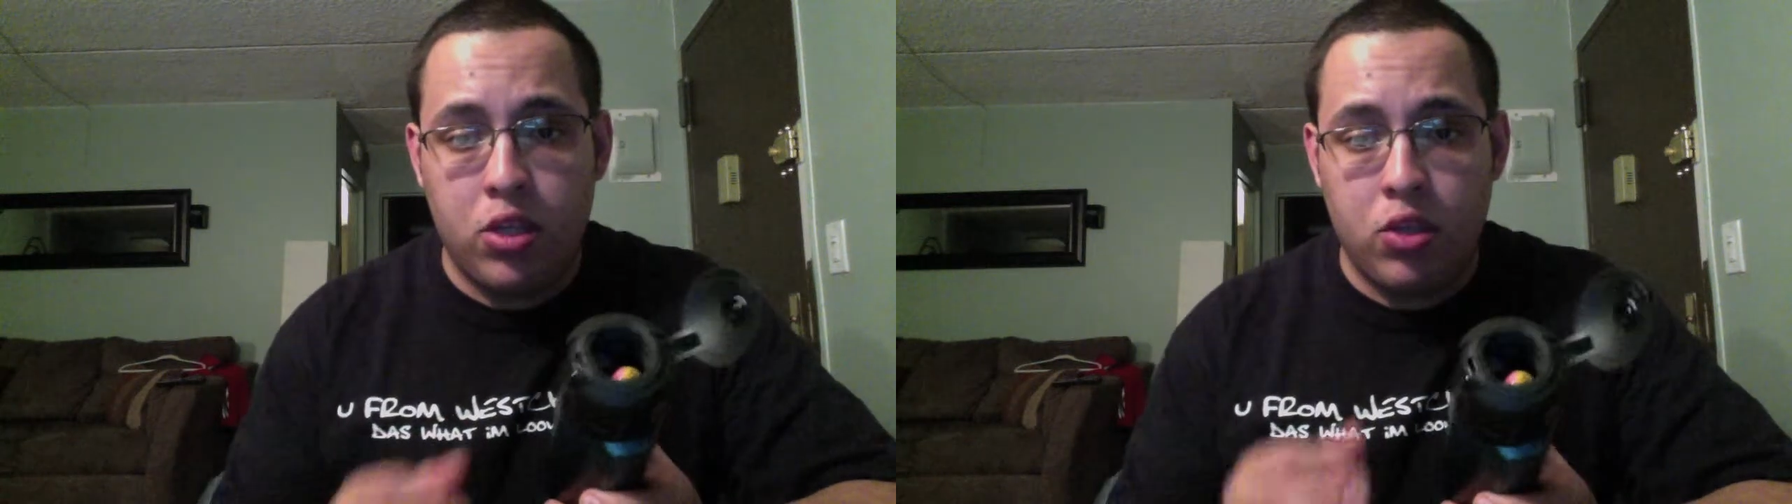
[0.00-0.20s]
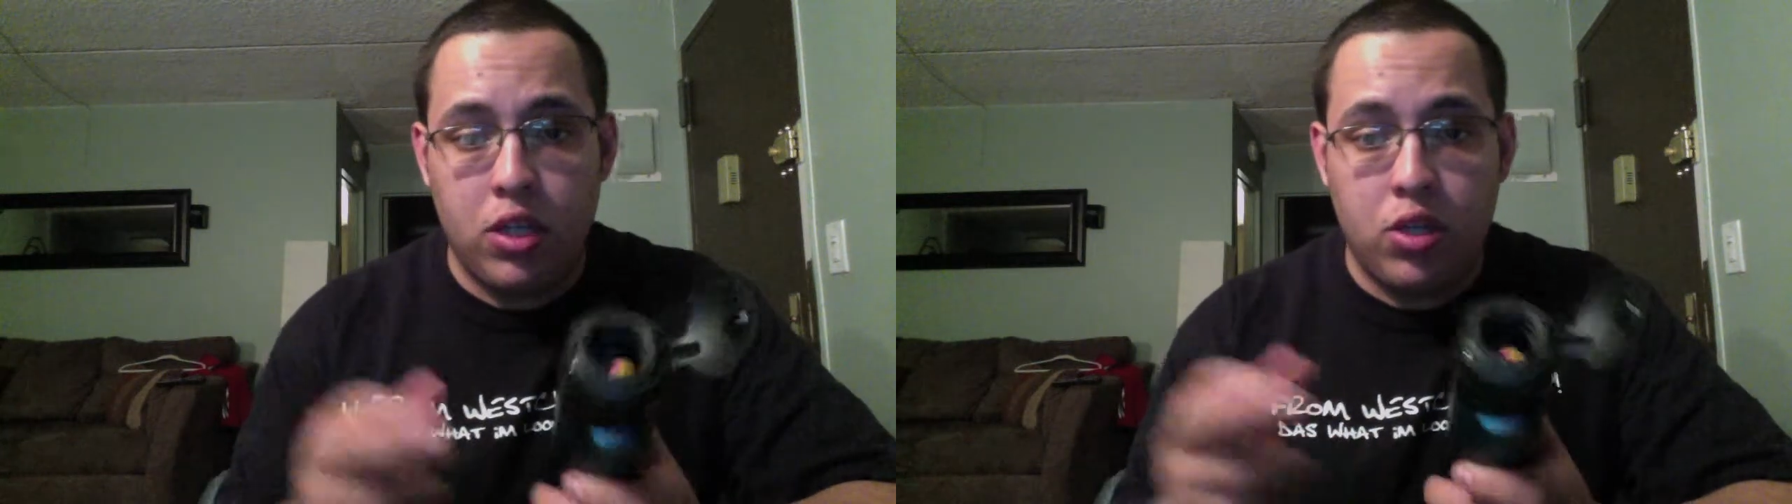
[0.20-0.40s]

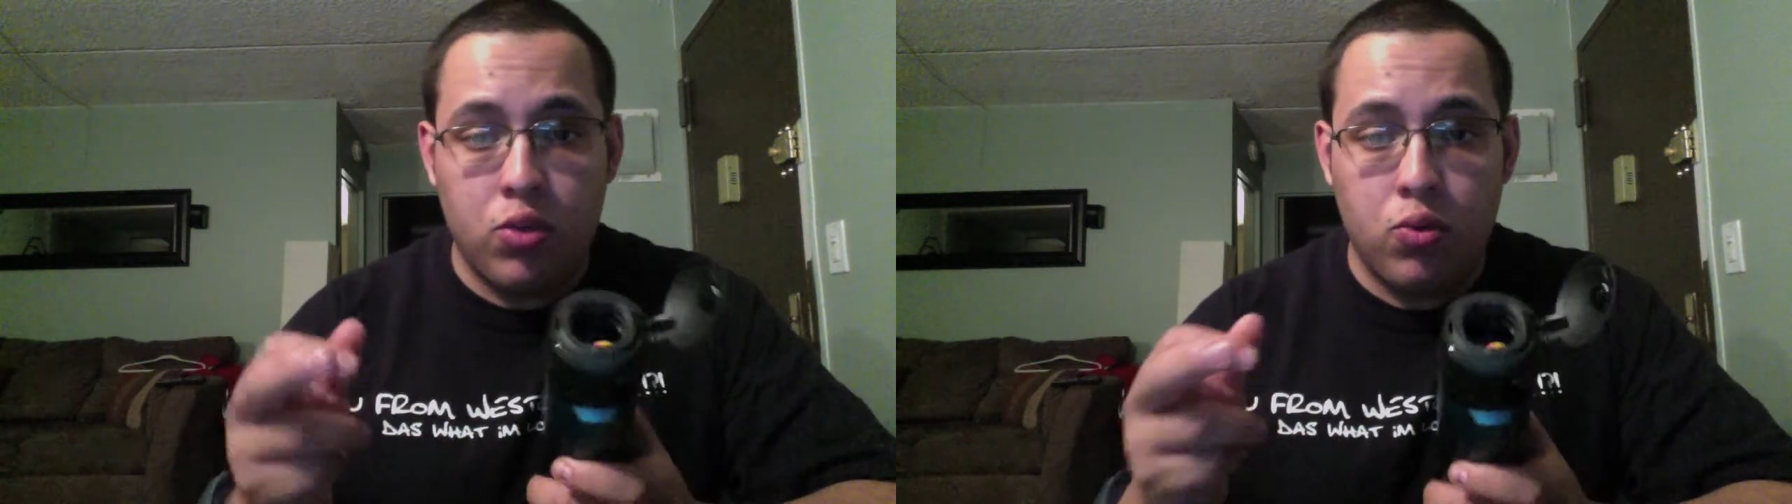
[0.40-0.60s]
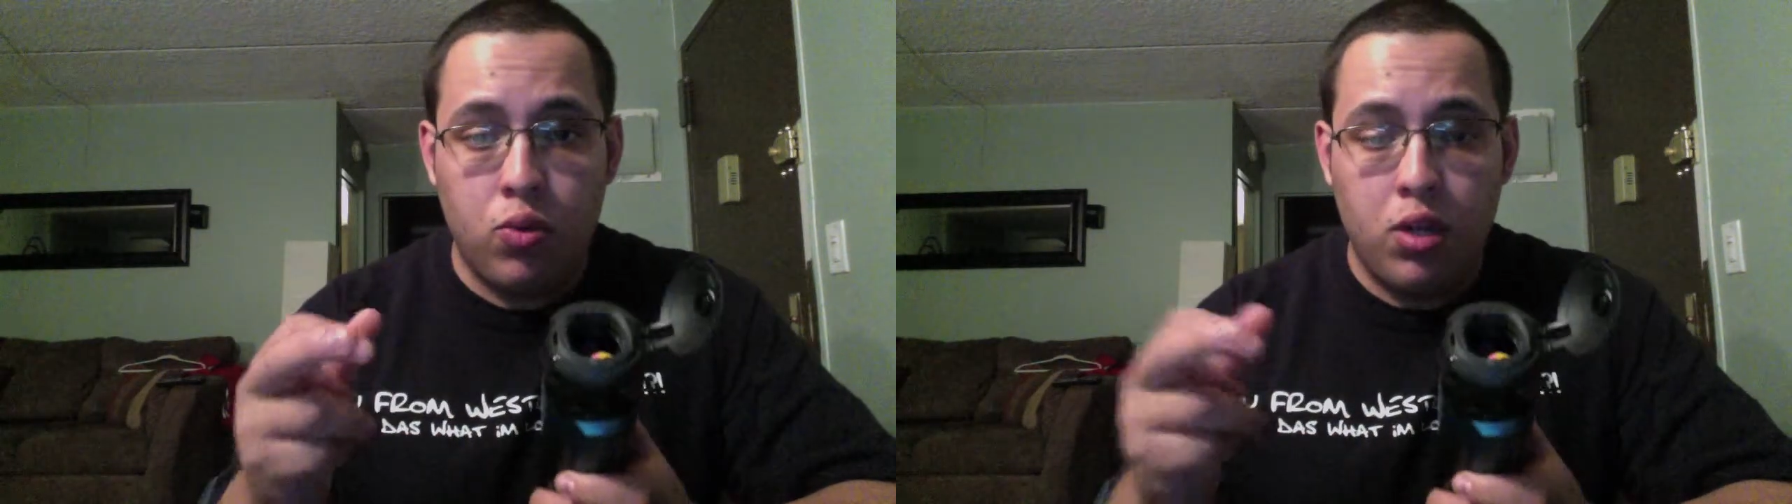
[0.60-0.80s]
You need
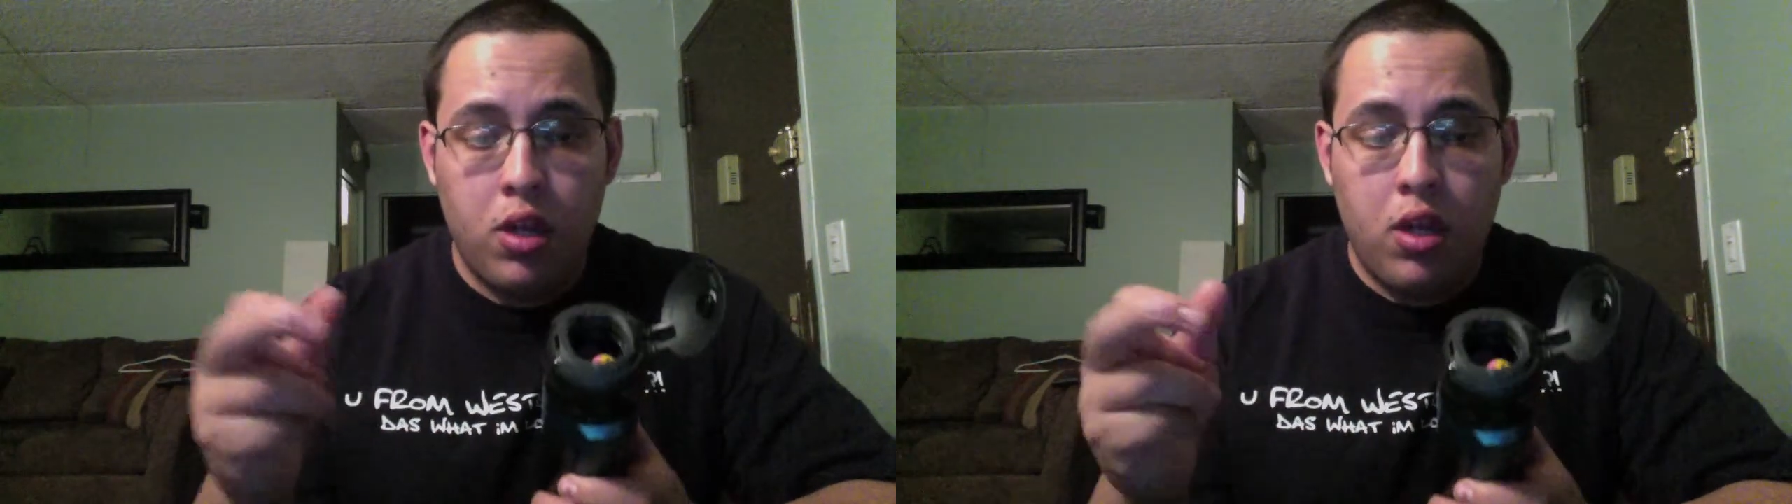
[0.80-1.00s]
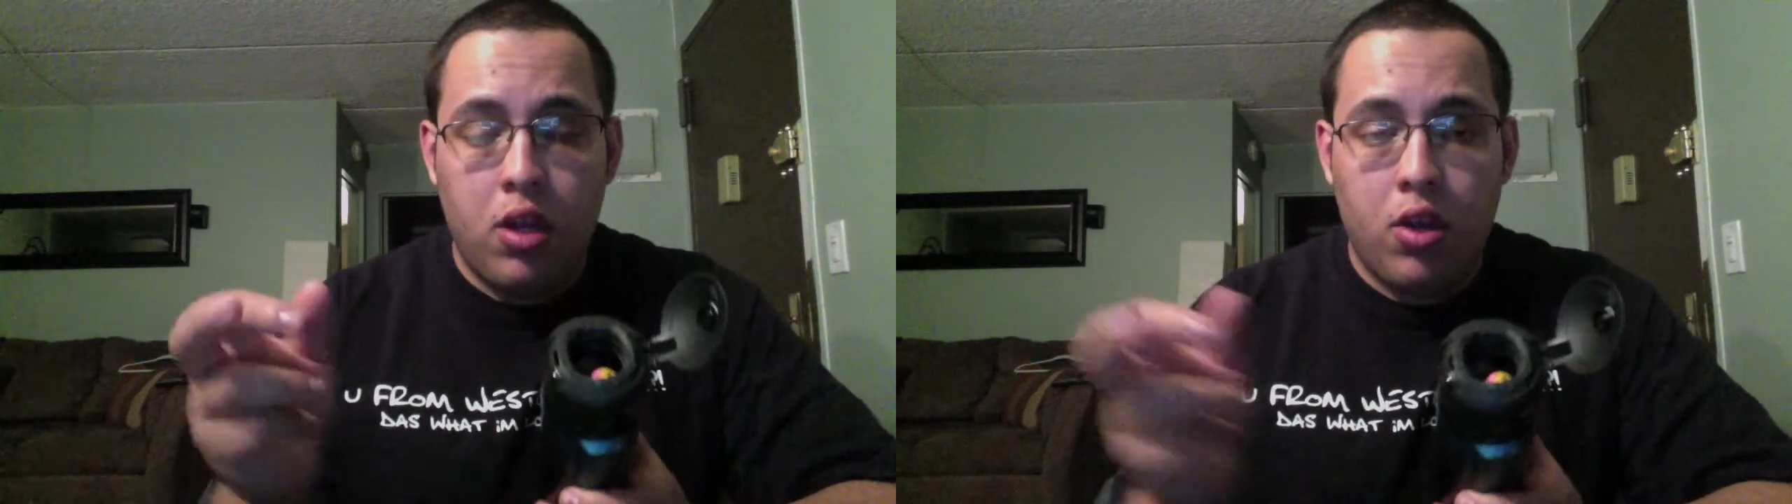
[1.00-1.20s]
to
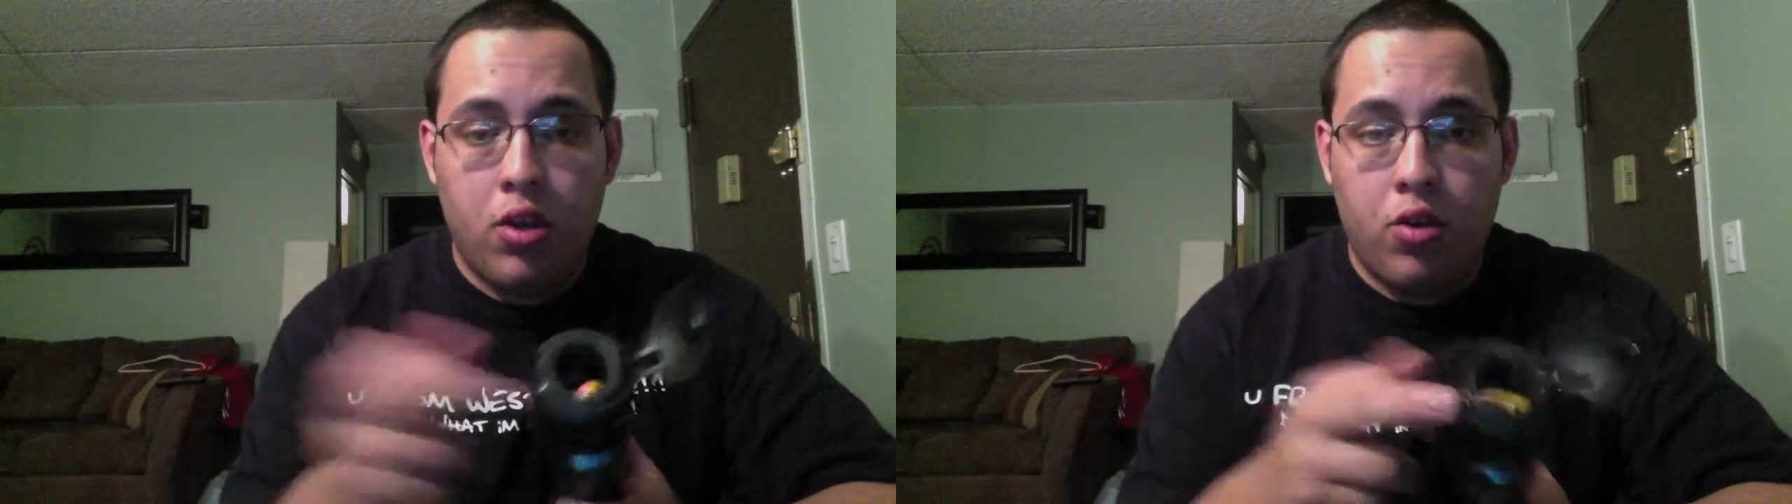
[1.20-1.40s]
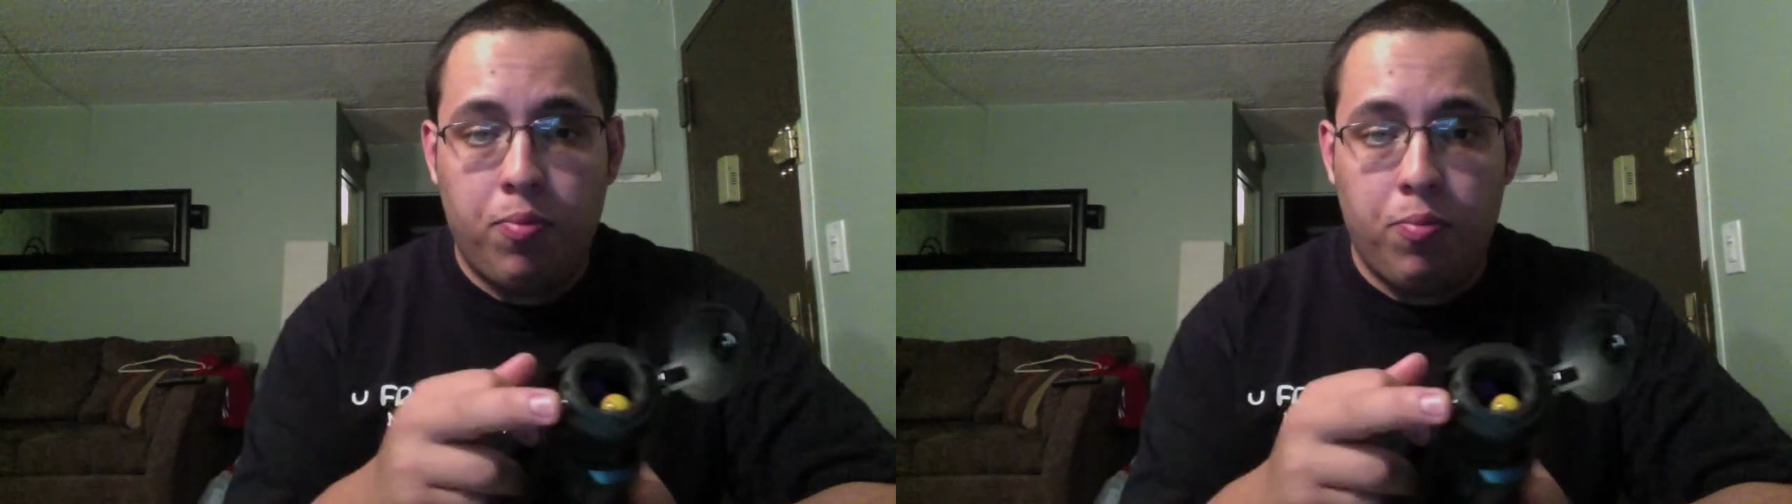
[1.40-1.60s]

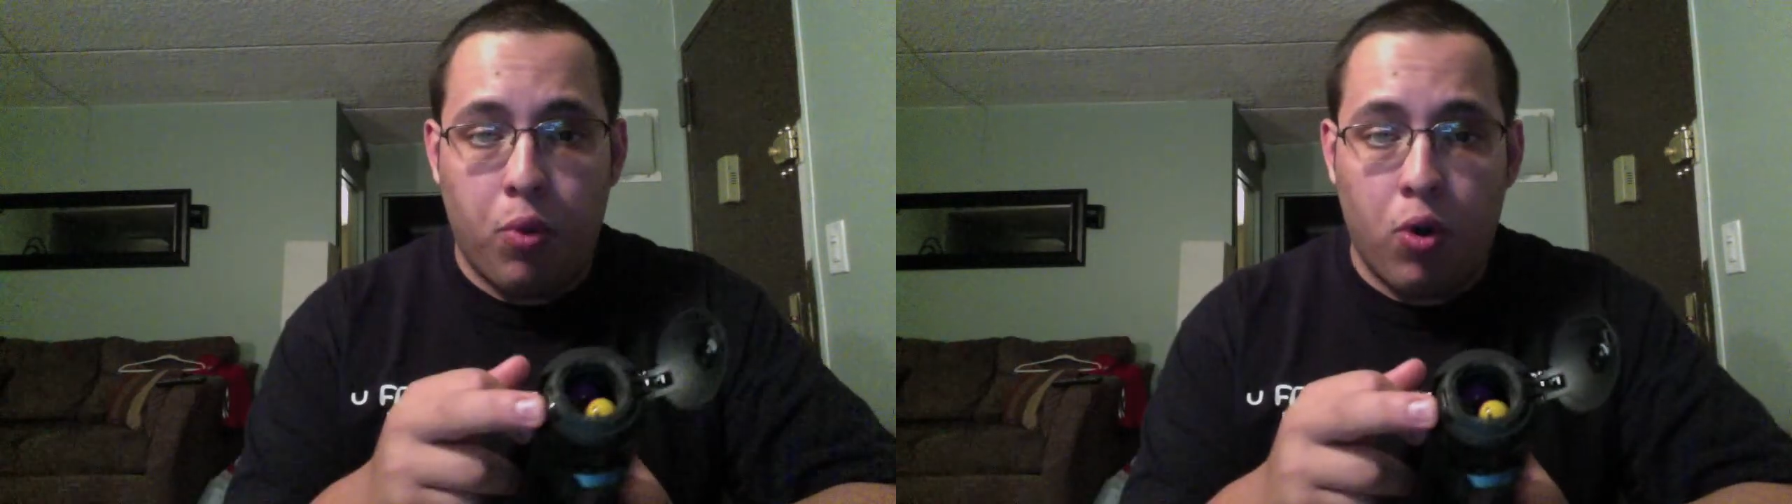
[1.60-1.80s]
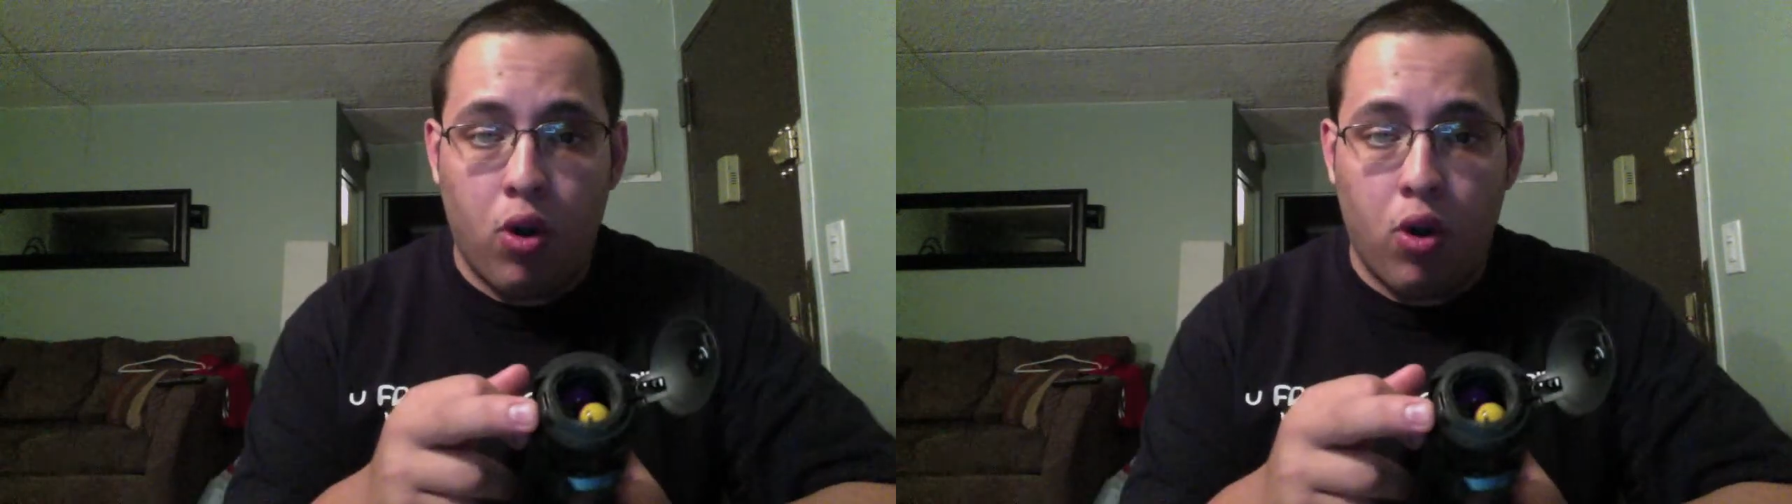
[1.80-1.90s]
bore